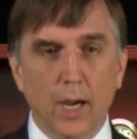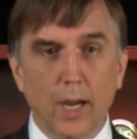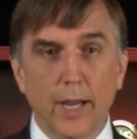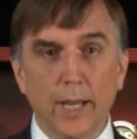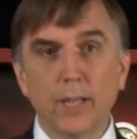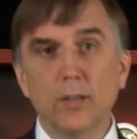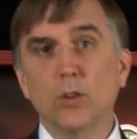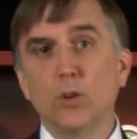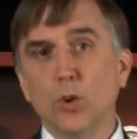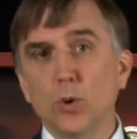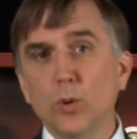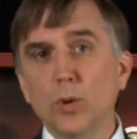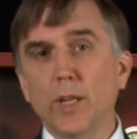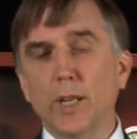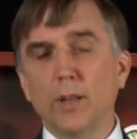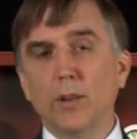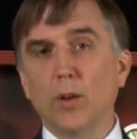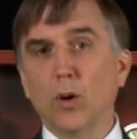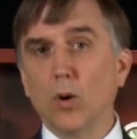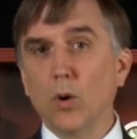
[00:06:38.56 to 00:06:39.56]

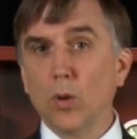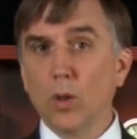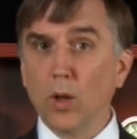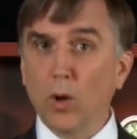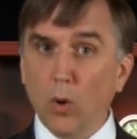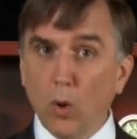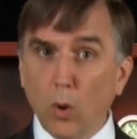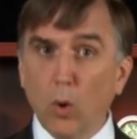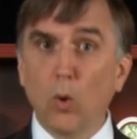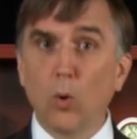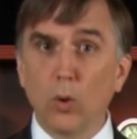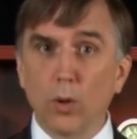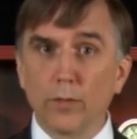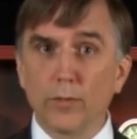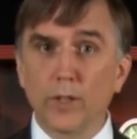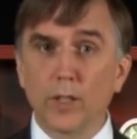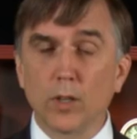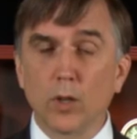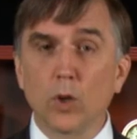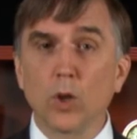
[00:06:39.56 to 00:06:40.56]
including the whole of
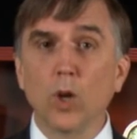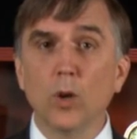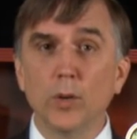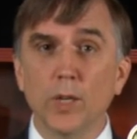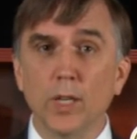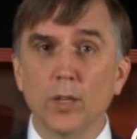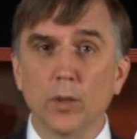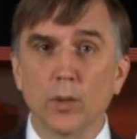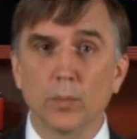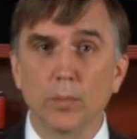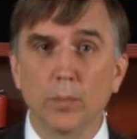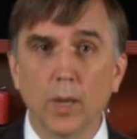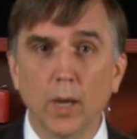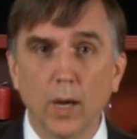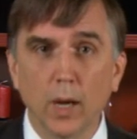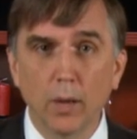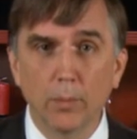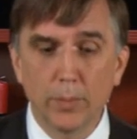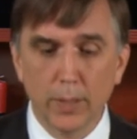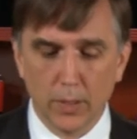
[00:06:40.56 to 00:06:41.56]
the colonial
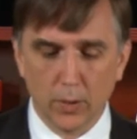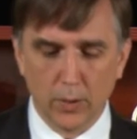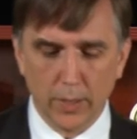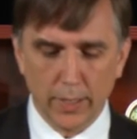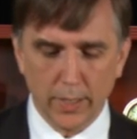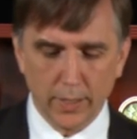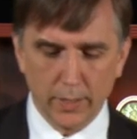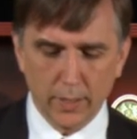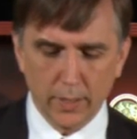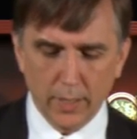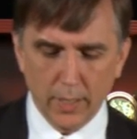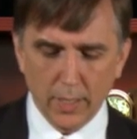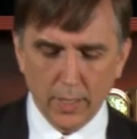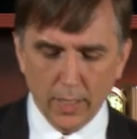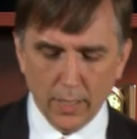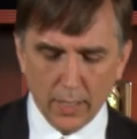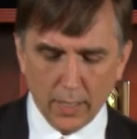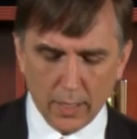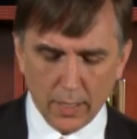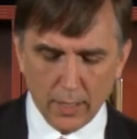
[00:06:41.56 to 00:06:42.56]
period
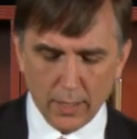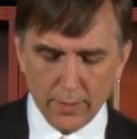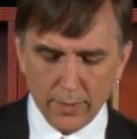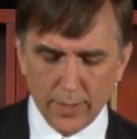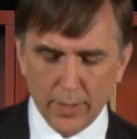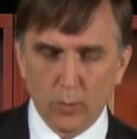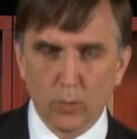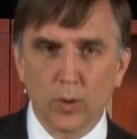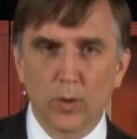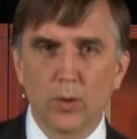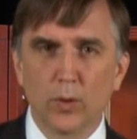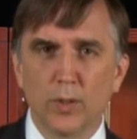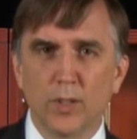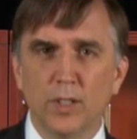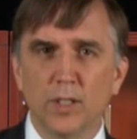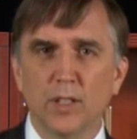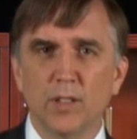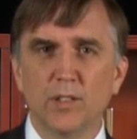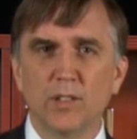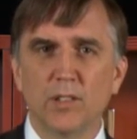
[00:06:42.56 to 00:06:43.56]
that we're going
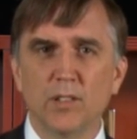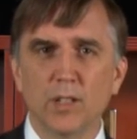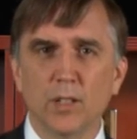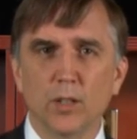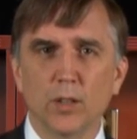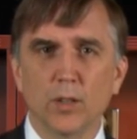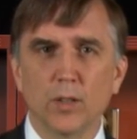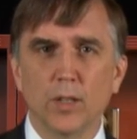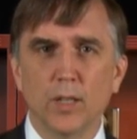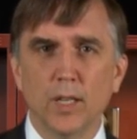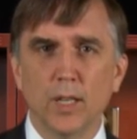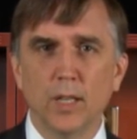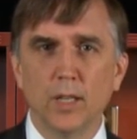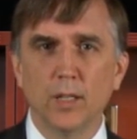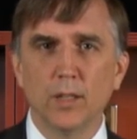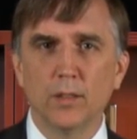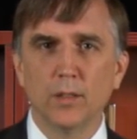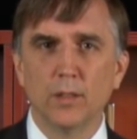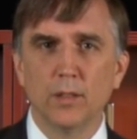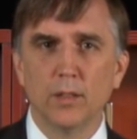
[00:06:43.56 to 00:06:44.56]
to consider
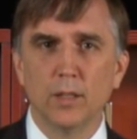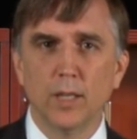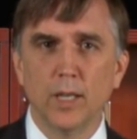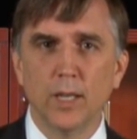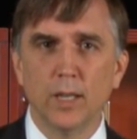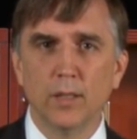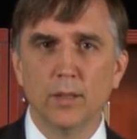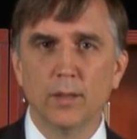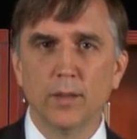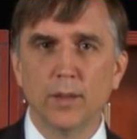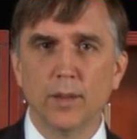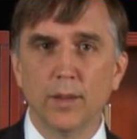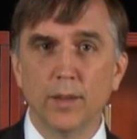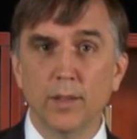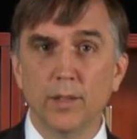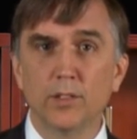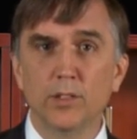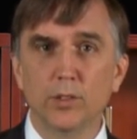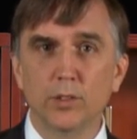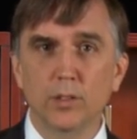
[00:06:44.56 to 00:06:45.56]
in
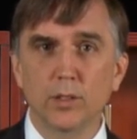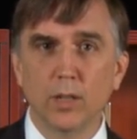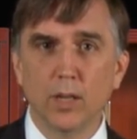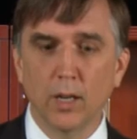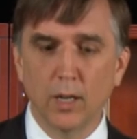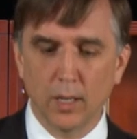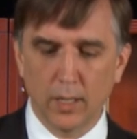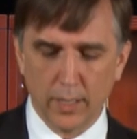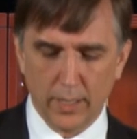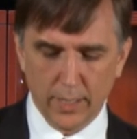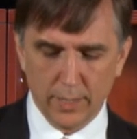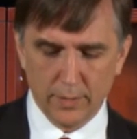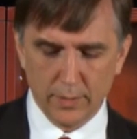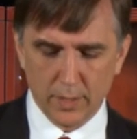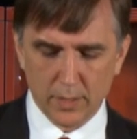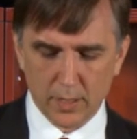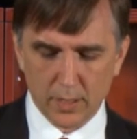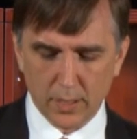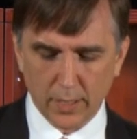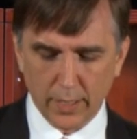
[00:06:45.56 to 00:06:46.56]

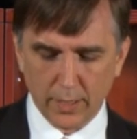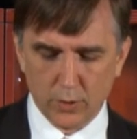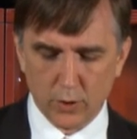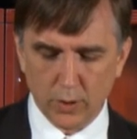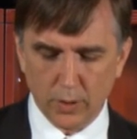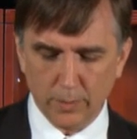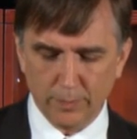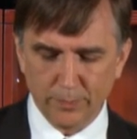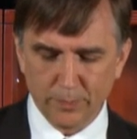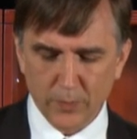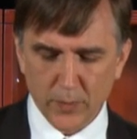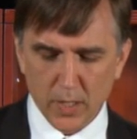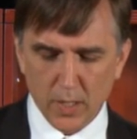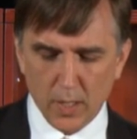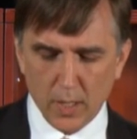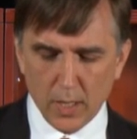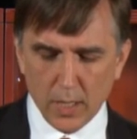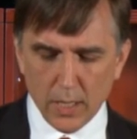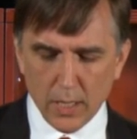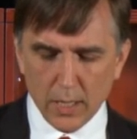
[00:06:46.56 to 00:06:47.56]
this lecture.
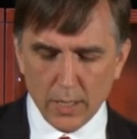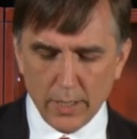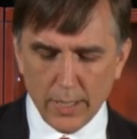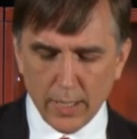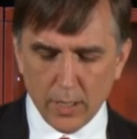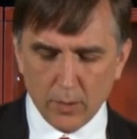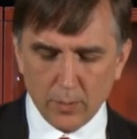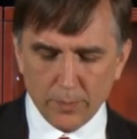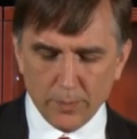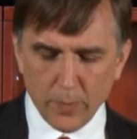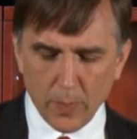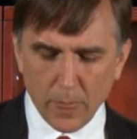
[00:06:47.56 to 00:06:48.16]
Now,